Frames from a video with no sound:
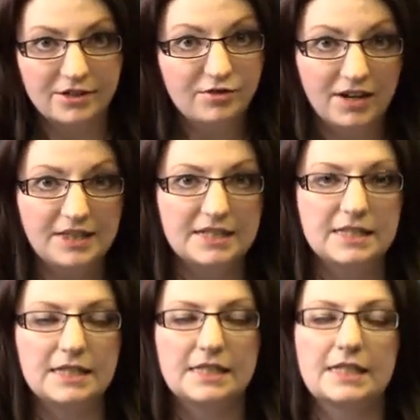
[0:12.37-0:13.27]
How do you find these
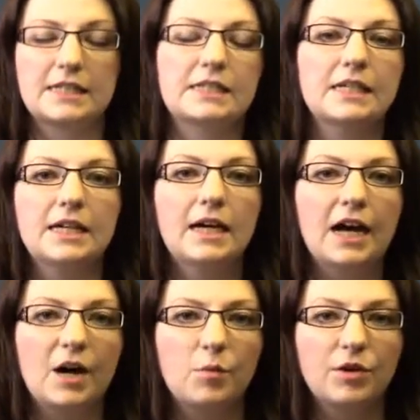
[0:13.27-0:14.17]
statistics?
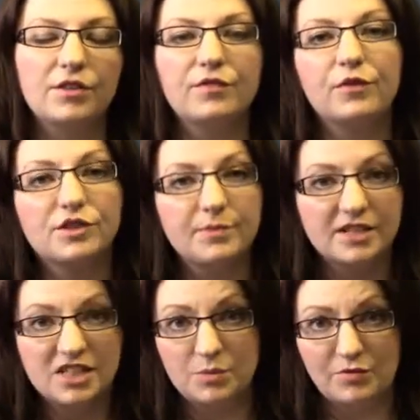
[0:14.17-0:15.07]
One of the first
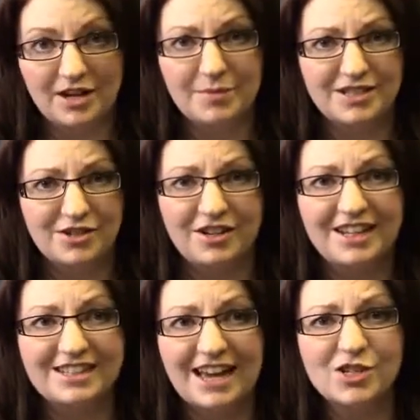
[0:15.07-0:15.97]
places we'd recommend
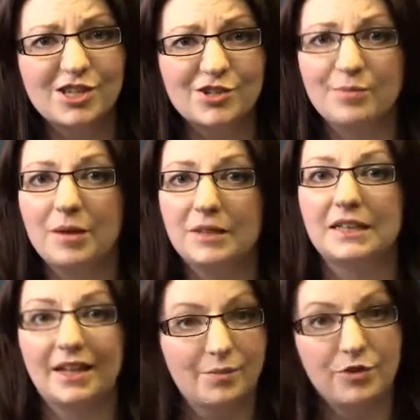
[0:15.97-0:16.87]
starting is actually at your public
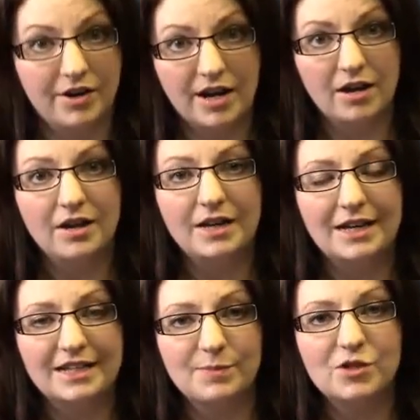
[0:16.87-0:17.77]
library.
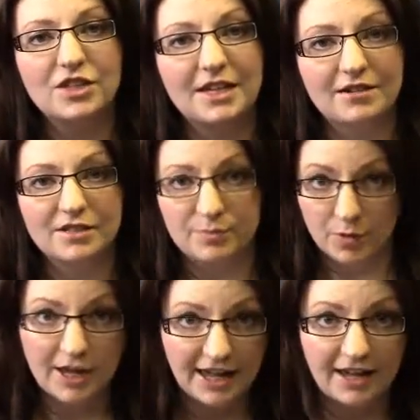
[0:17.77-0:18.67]
Especially here in
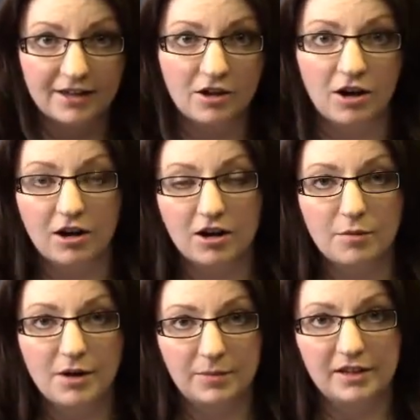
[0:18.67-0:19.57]
Spokane, our
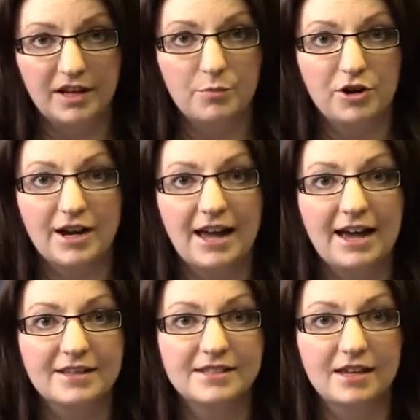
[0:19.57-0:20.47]
public library
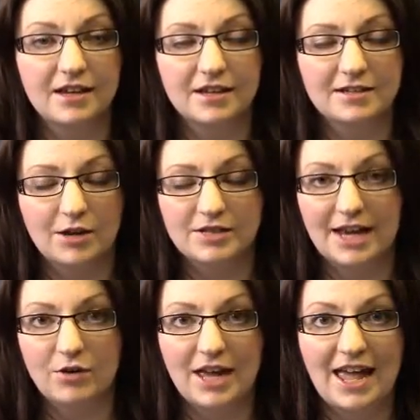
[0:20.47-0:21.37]
has
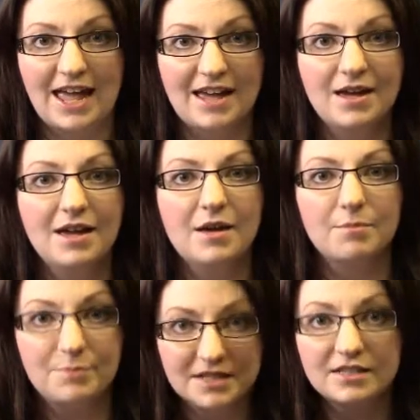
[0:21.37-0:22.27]
downtown a
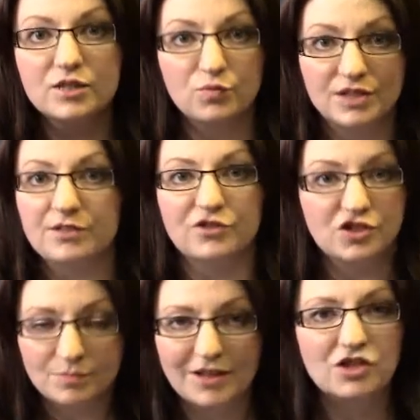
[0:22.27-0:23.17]
business research
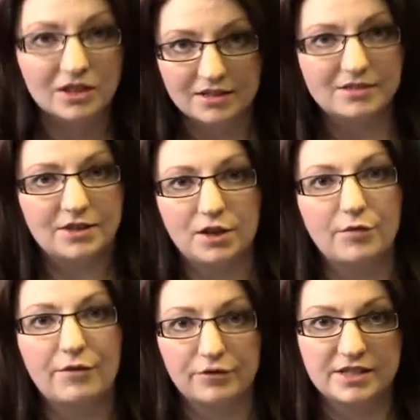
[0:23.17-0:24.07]
specialist at their
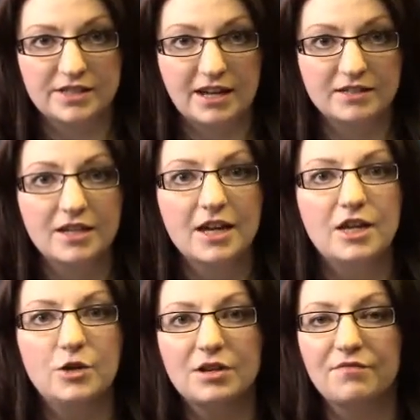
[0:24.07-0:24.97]
reference desk.
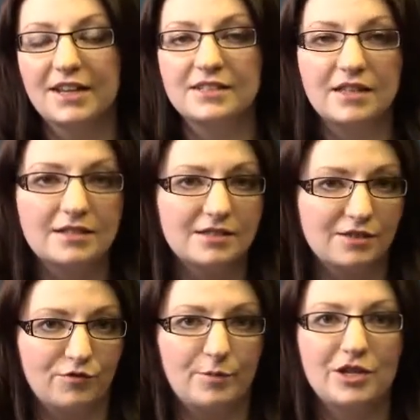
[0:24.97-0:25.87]
You can find census
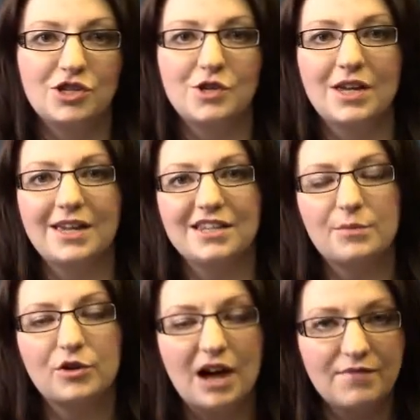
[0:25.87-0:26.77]
information, you can get
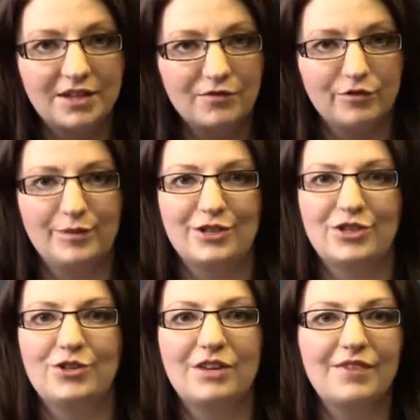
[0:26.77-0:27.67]
demographic
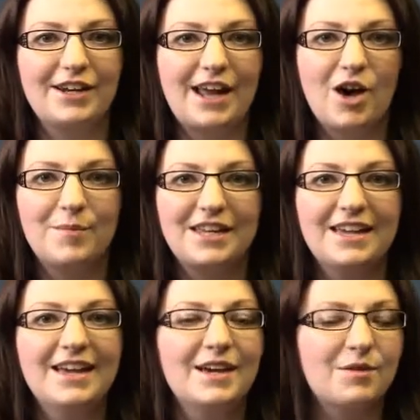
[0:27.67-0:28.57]
information, you can find out how many
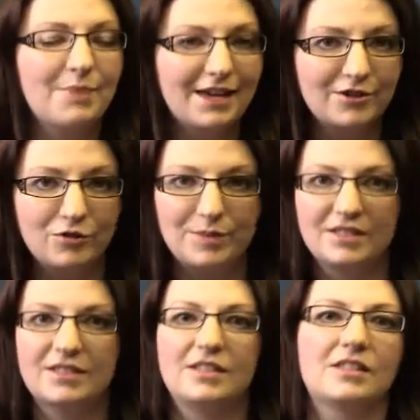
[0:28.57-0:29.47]
competitor
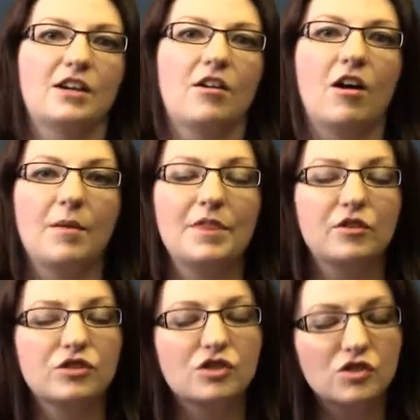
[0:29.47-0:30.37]
businesses there are. I mean,
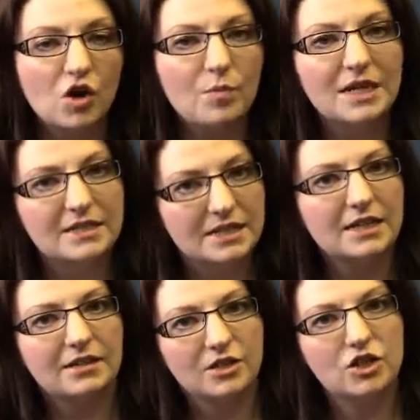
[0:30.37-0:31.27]
there's so many
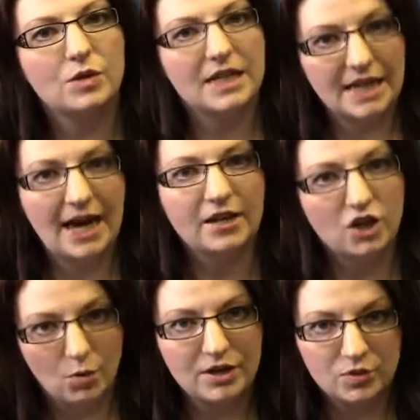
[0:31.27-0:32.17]
details that you can get
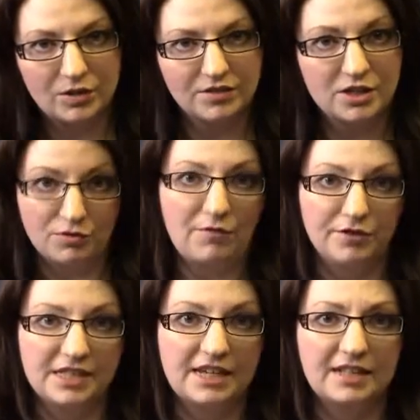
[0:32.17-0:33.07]
going to one of these
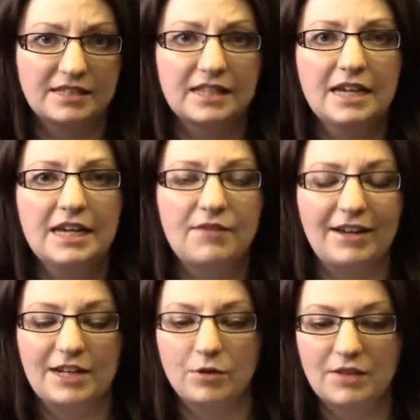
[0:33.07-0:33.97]
reference desks. In
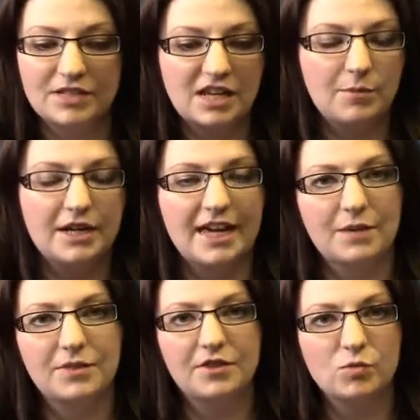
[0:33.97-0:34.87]
fact, I don't have his name on
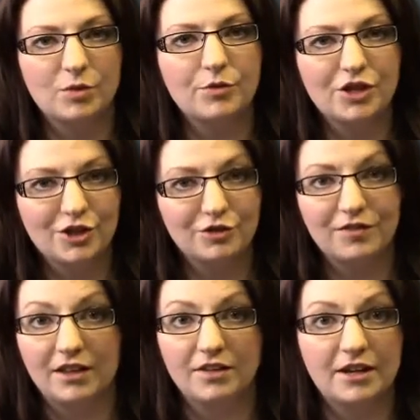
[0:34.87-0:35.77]
hand, but there's one particular
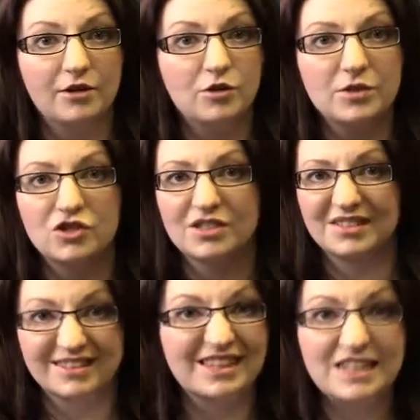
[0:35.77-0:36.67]
fellow there who is just
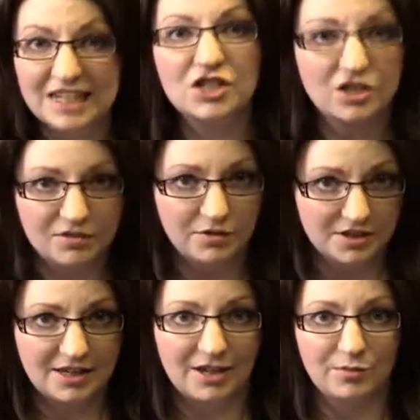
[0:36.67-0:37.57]
like the ninja for
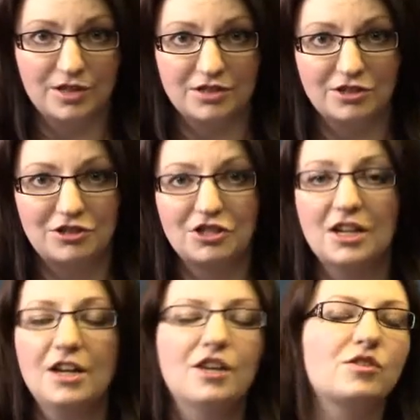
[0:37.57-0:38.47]
this kind of research.
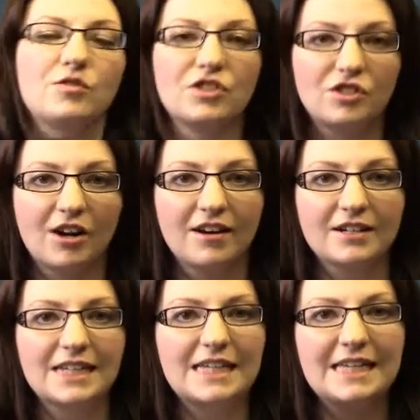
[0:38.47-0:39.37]
So
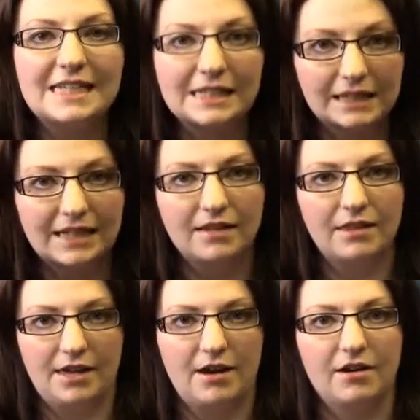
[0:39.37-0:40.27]
start easily
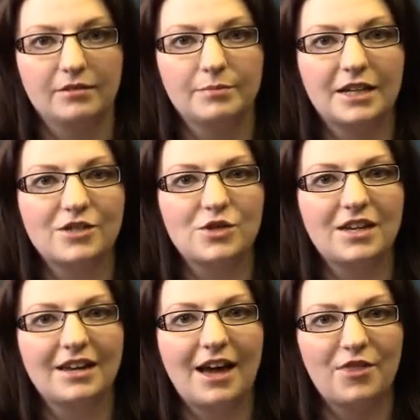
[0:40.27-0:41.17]
there, because you can
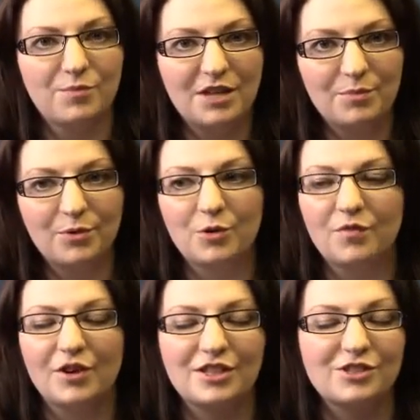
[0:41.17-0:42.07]
get other people who
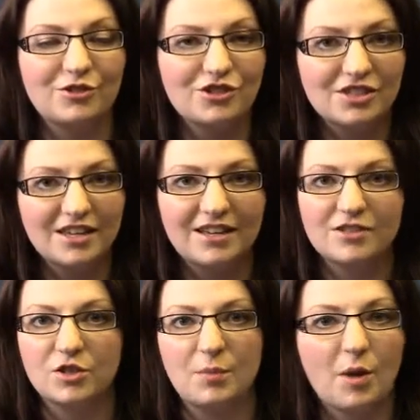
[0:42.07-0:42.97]
have already searched
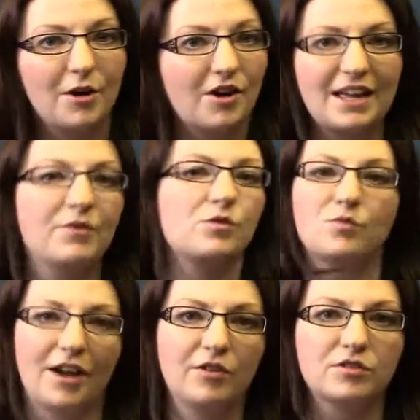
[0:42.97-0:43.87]
things. They probably already have those
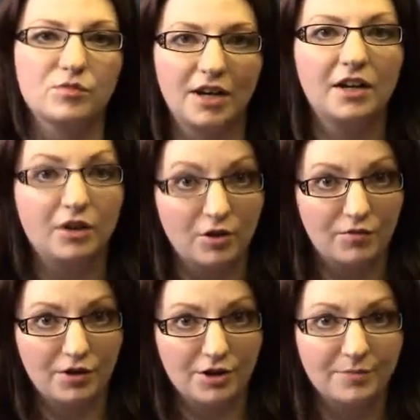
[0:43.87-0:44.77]
records ready to go
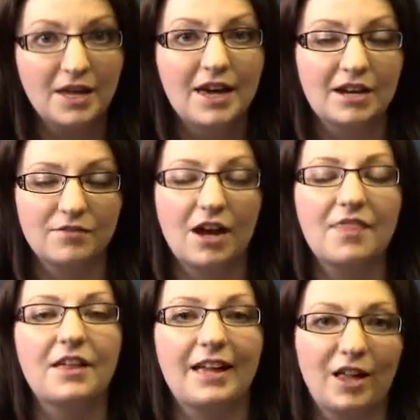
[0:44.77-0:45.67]
for you. And if
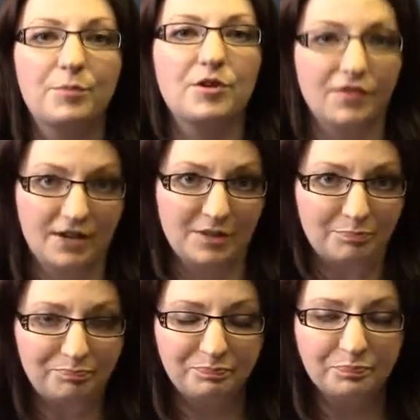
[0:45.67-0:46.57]
not, they'll help you find them.